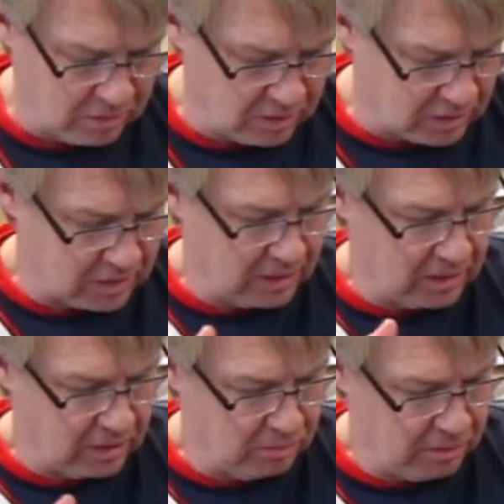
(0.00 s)
you can see a
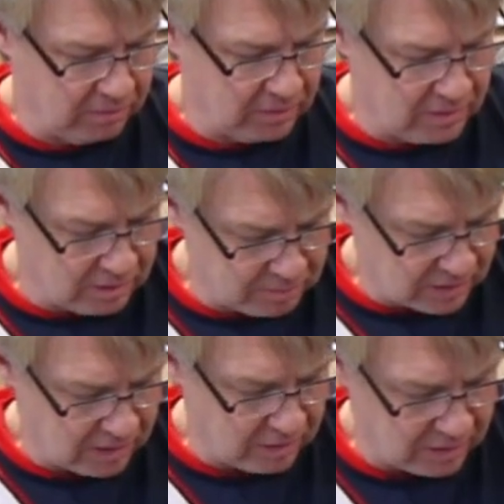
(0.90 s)
little bit of a
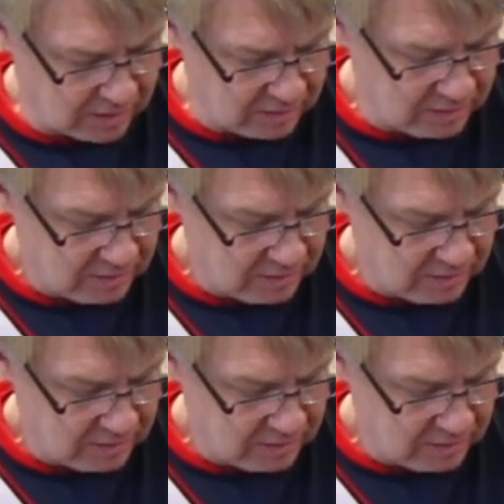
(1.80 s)
dipped area